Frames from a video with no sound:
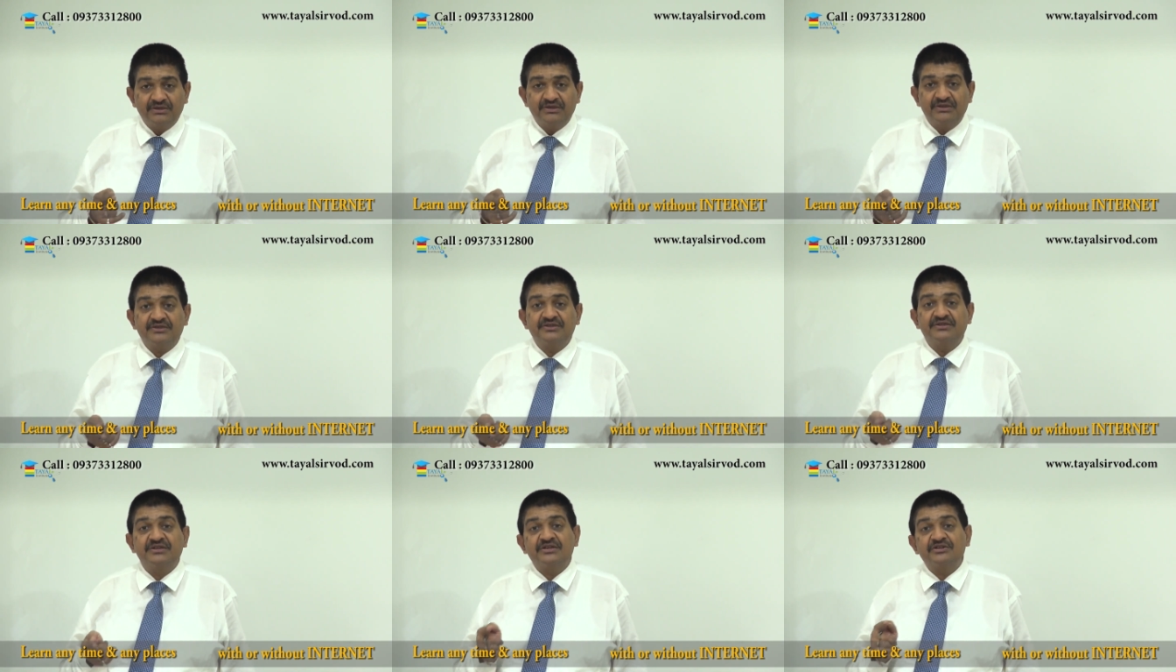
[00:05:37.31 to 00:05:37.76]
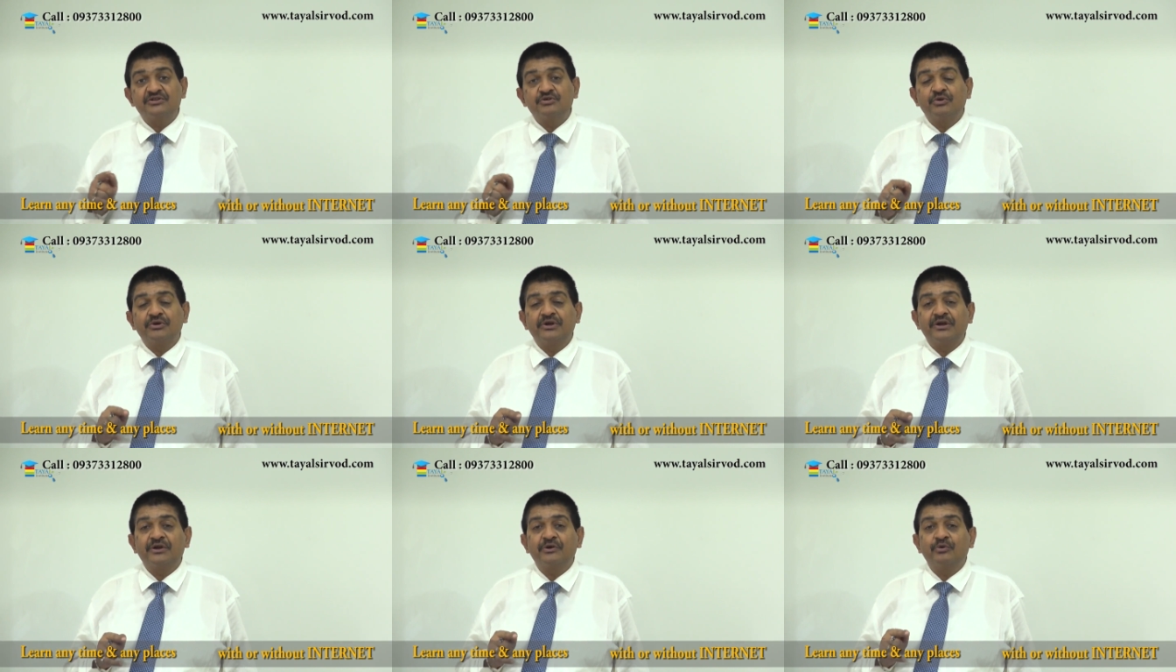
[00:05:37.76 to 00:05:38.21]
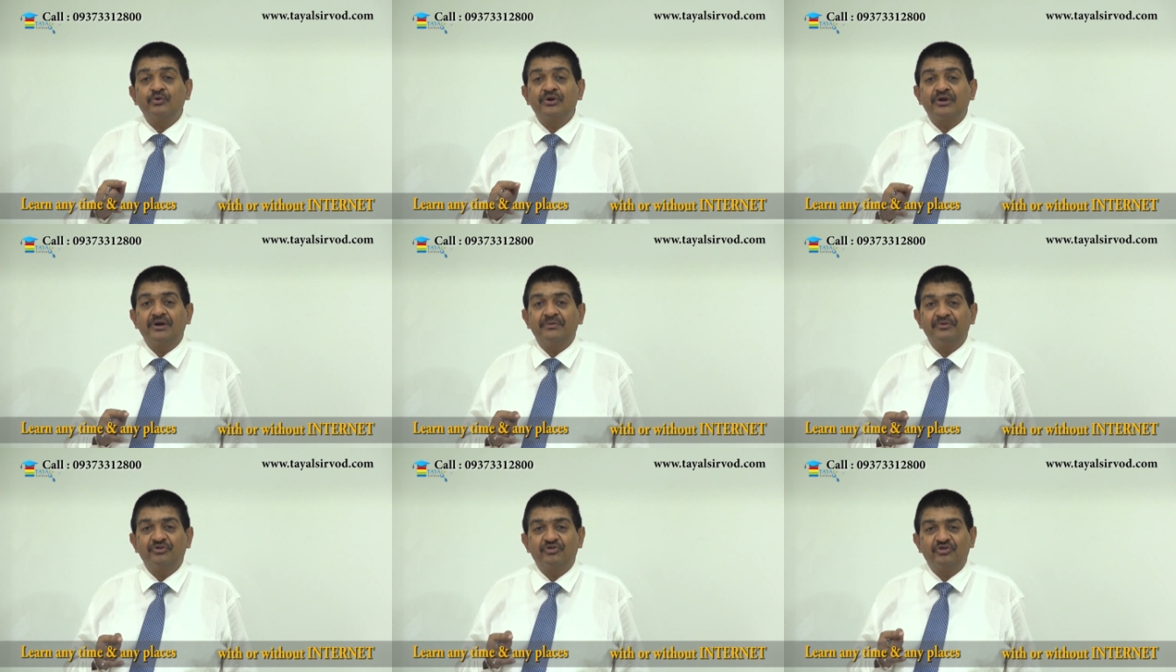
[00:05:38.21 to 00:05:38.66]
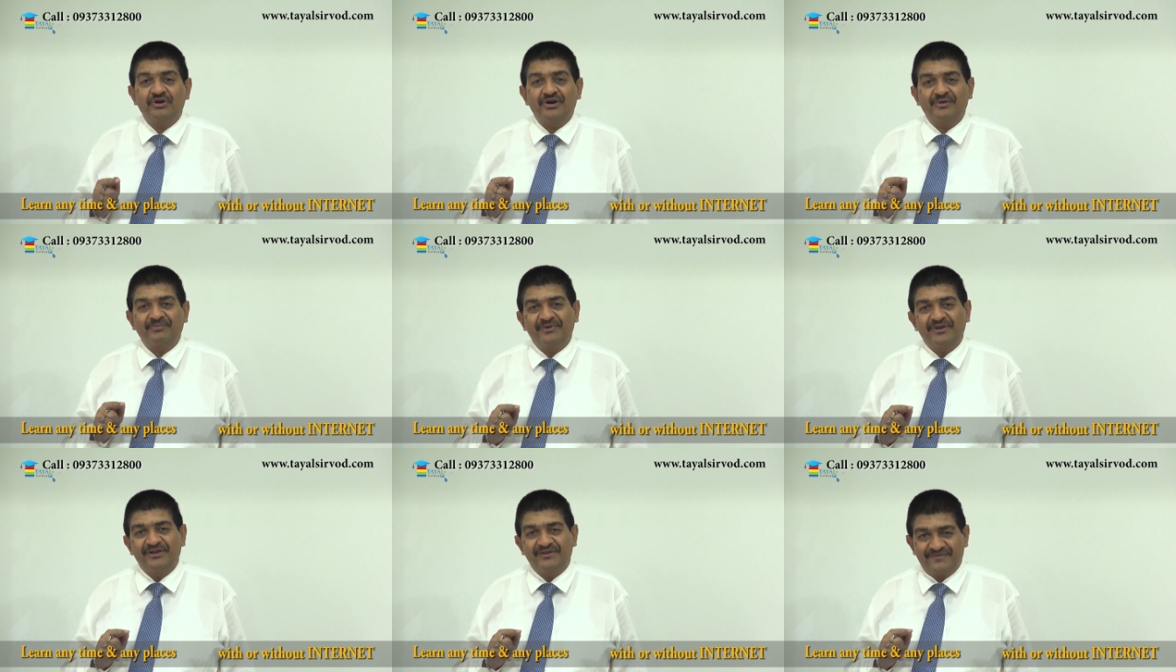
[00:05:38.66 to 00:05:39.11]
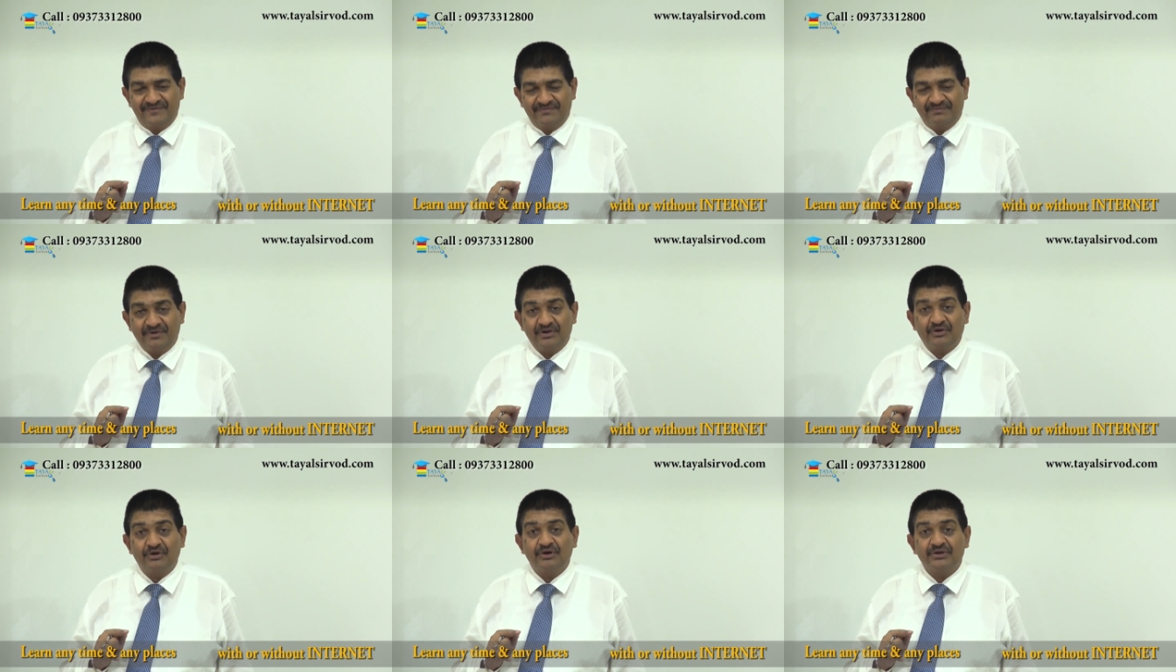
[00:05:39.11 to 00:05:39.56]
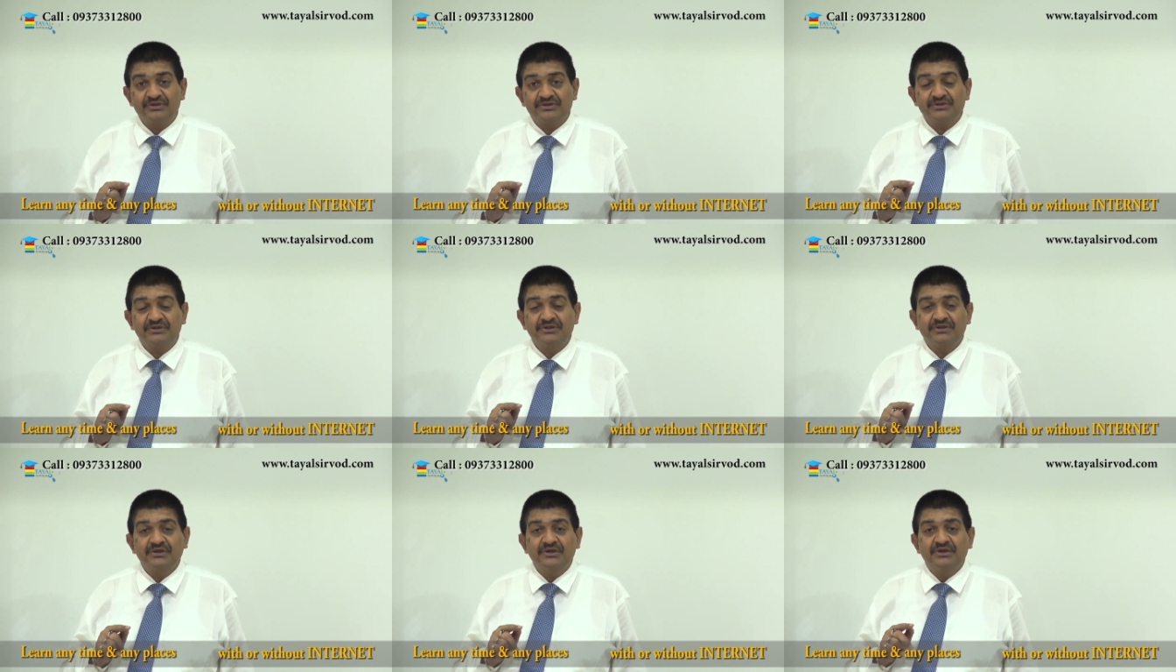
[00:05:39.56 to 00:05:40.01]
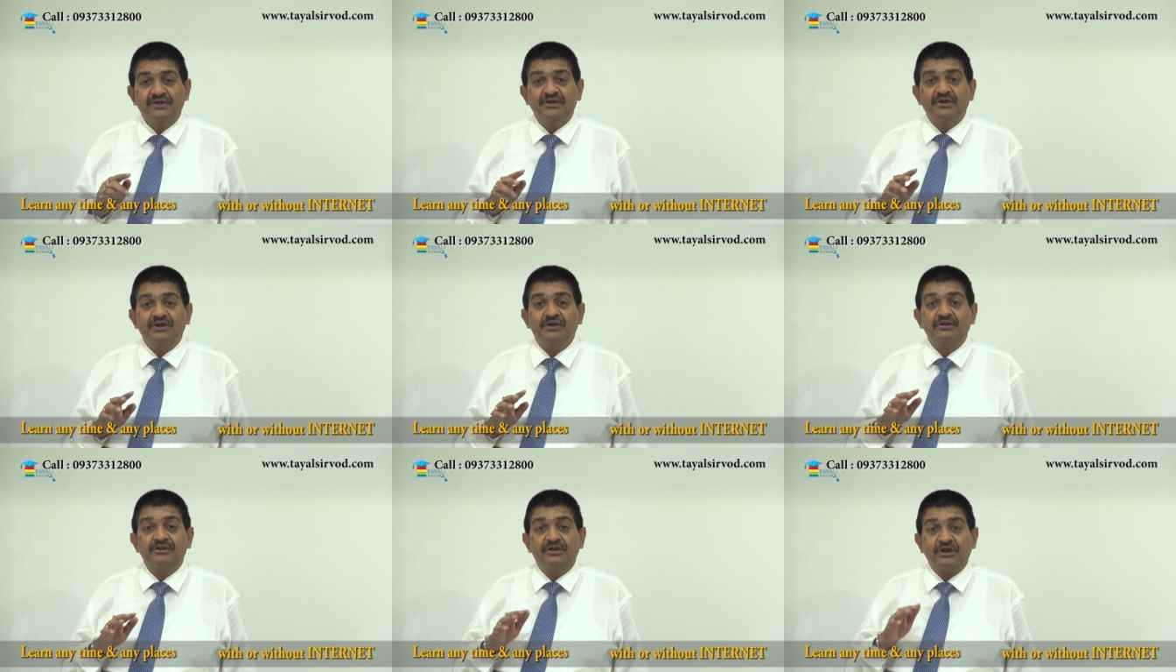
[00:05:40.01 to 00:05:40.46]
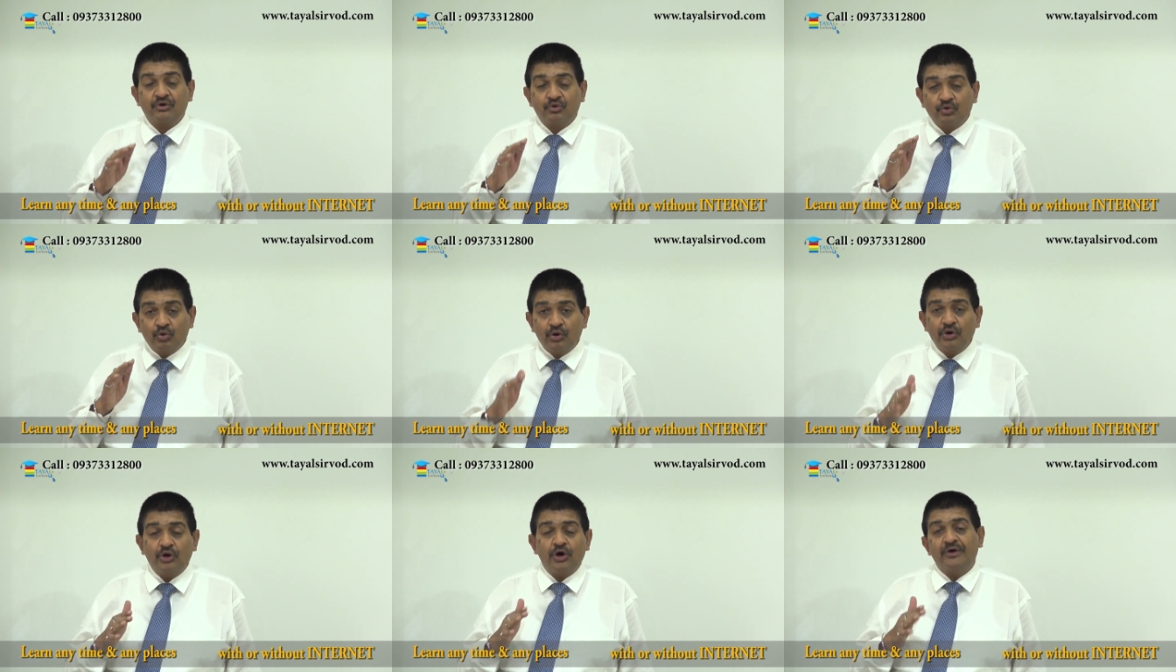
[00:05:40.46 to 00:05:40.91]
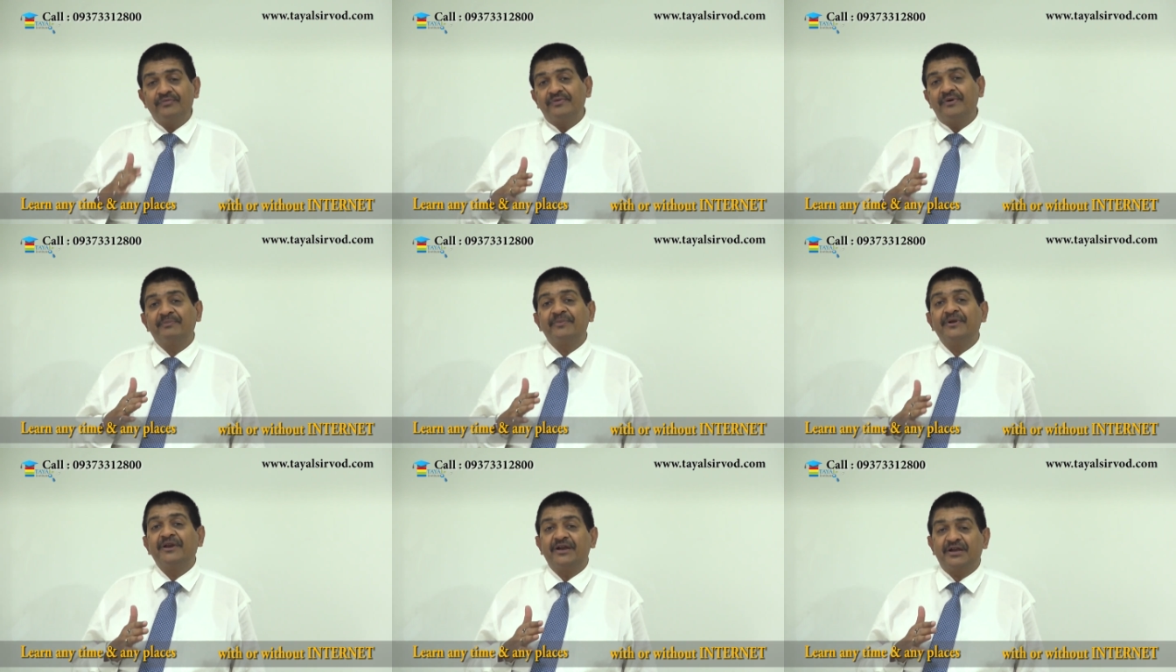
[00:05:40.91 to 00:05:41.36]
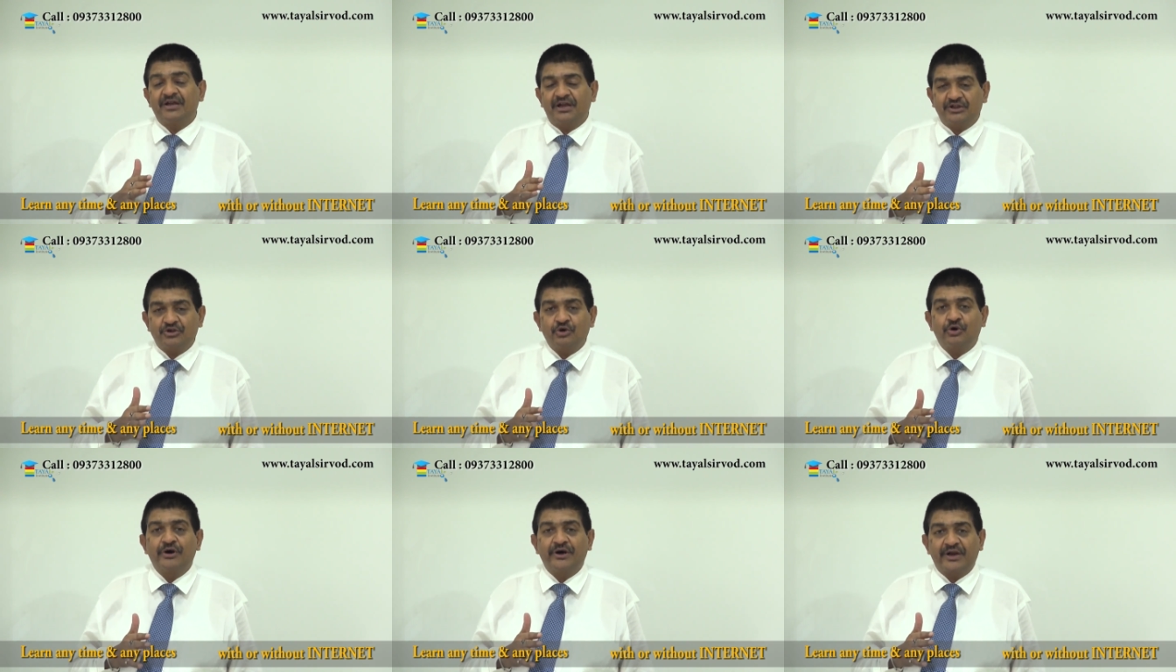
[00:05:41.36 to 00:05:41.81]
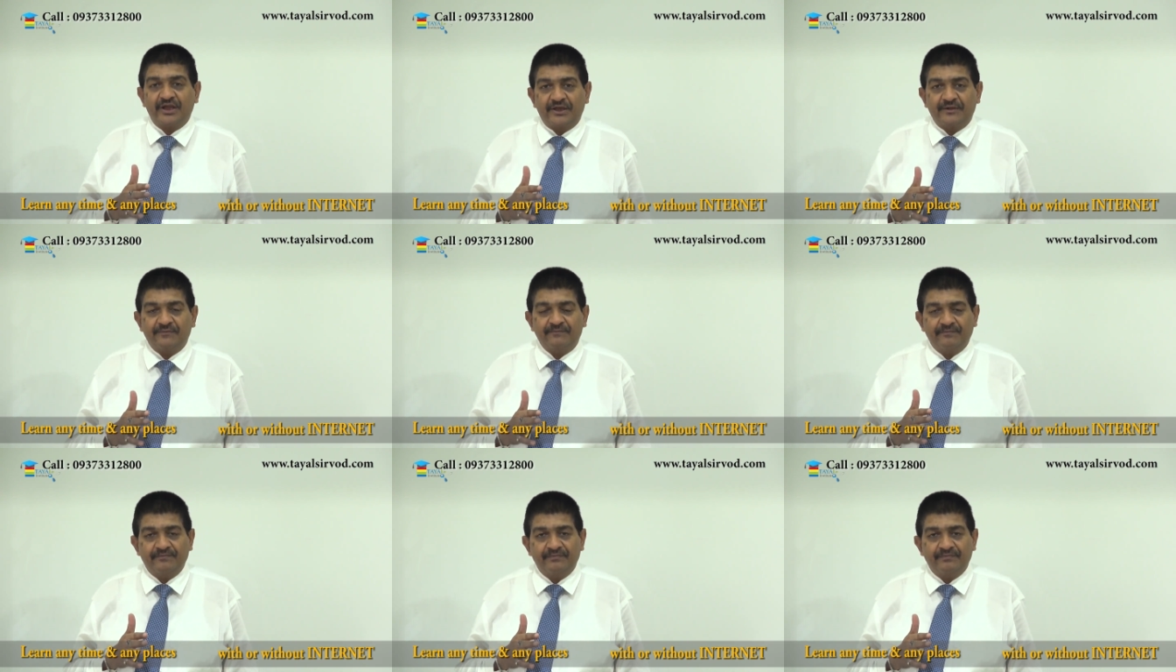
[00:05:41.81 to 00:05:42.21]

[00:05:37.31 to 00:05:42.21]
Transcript: this does not include commissioner appeals because the role of appellate authority